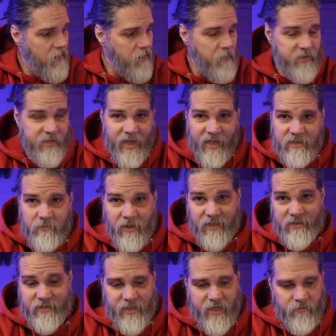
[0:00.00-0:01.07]
But that's
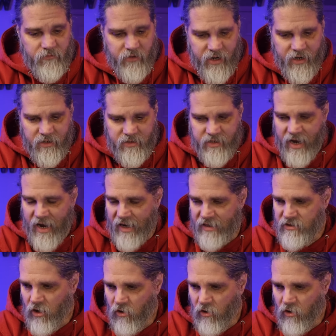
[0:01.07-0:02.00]
my setup for AirTags.